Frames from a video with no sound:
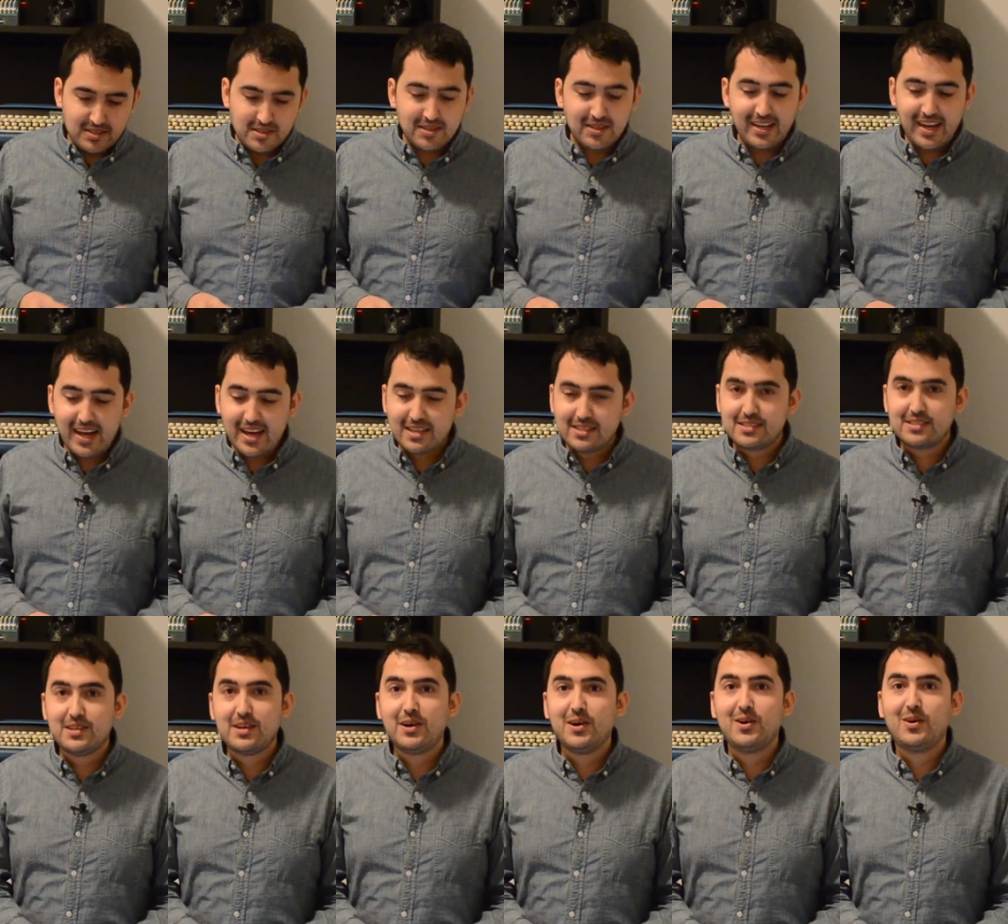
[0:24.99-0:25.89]

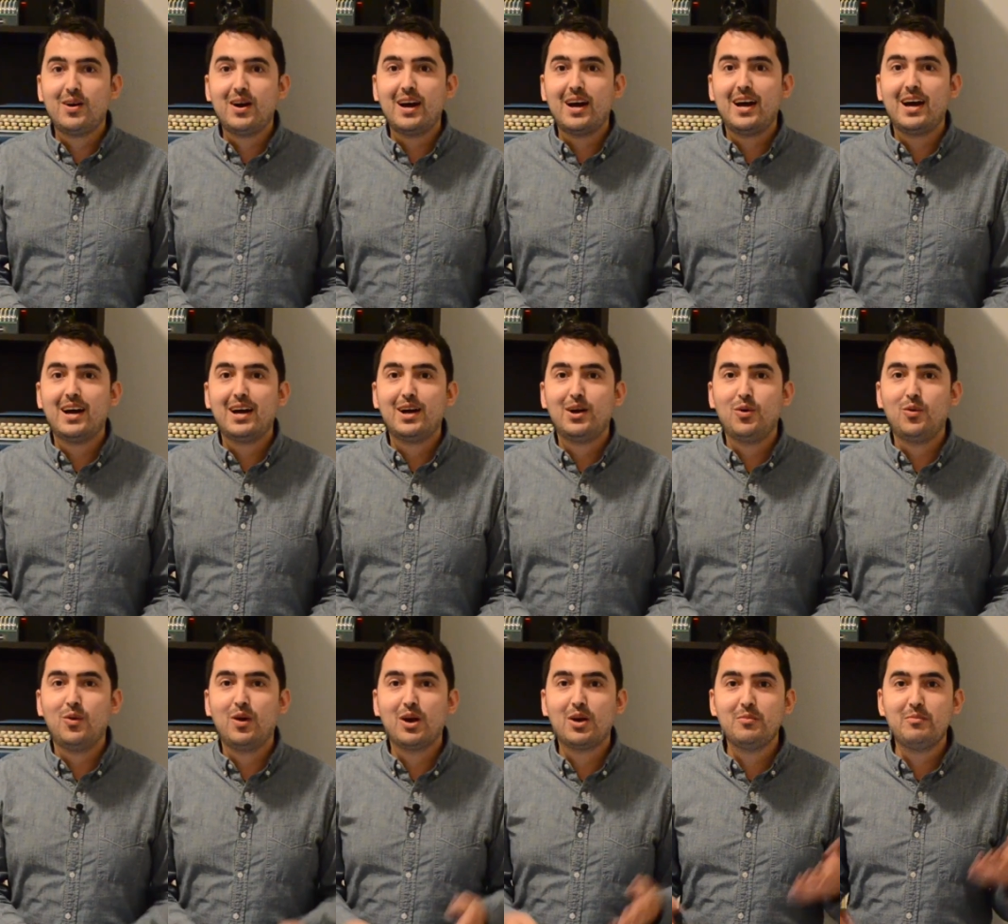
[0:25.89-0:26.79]

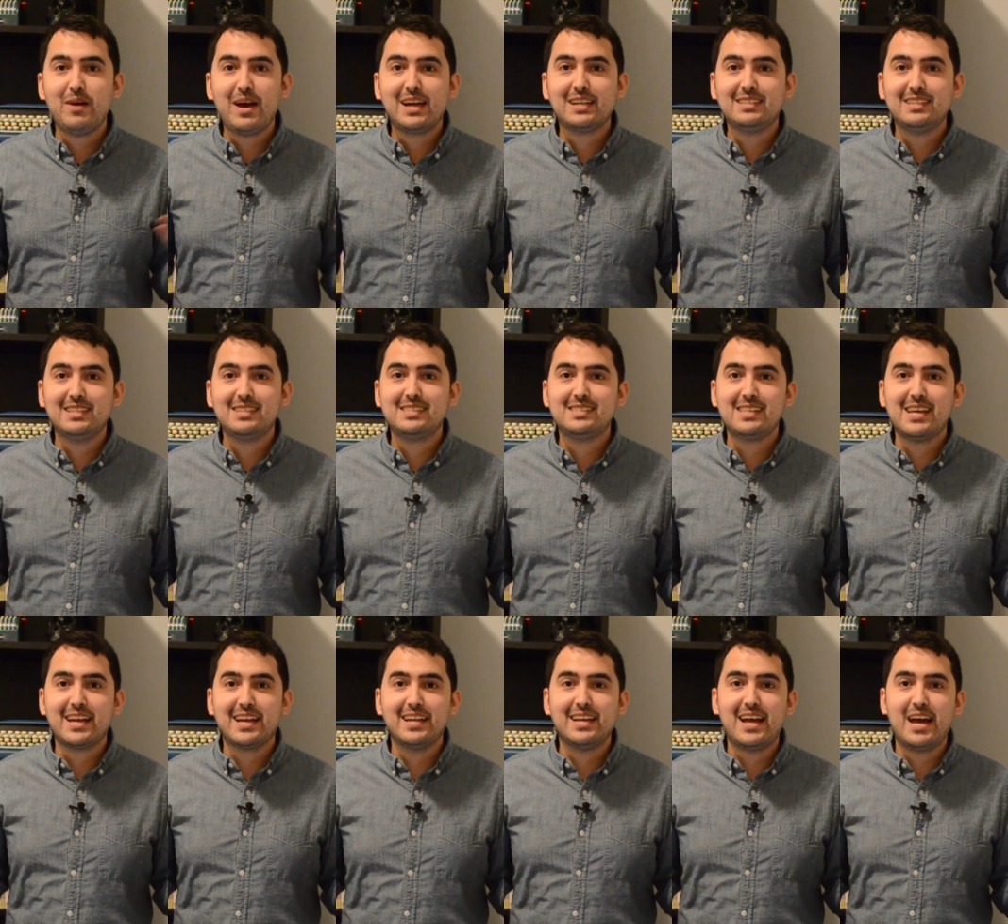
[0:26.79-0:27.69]
Welcome back to the
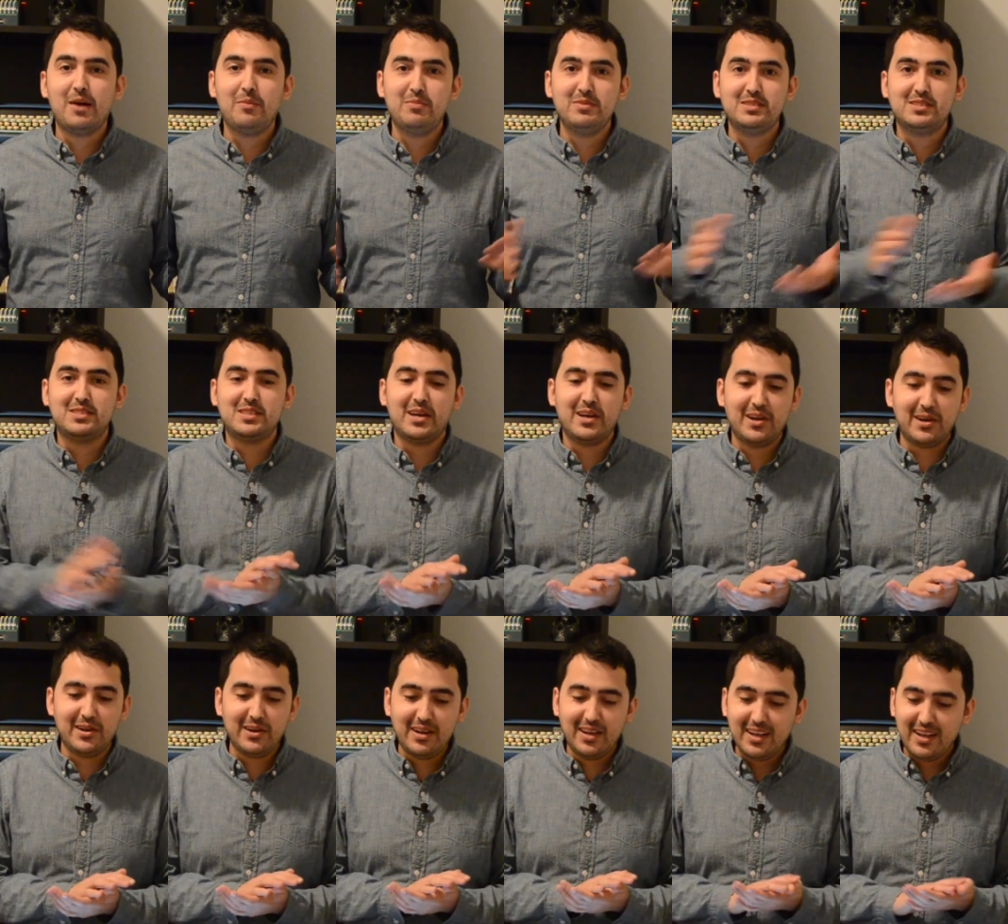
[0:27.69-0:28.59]
second
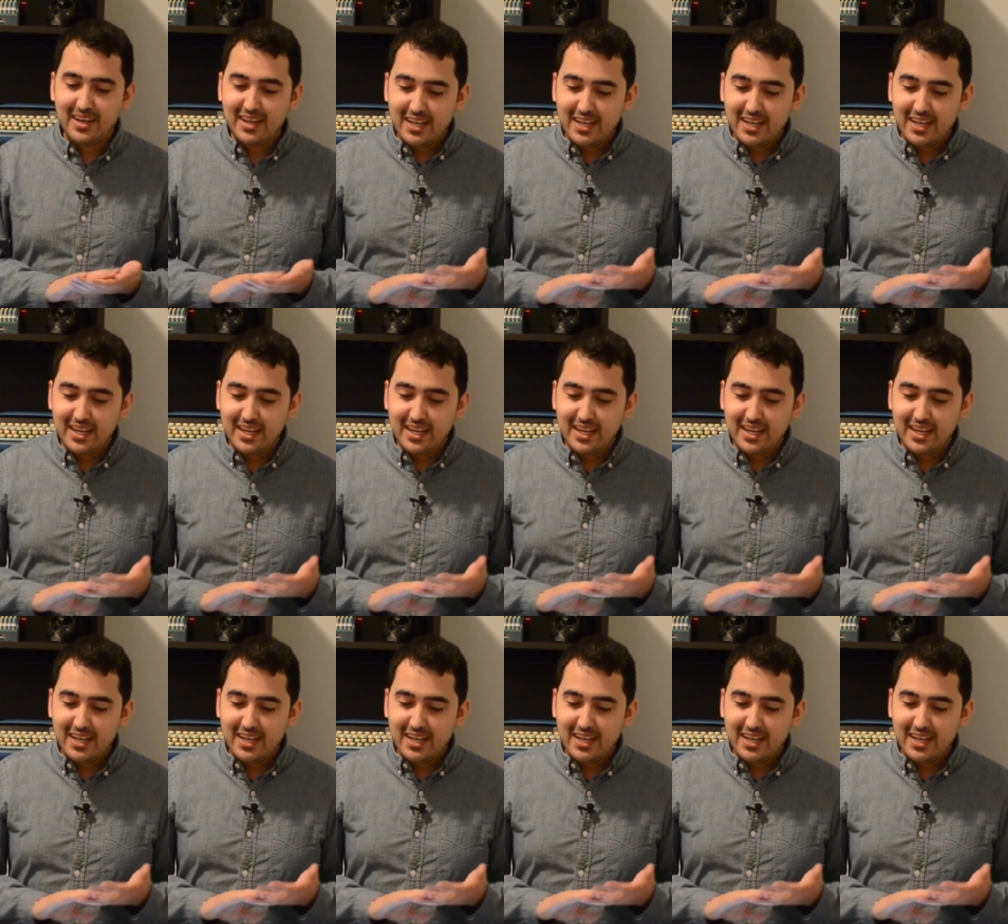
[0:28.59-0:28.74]
episode.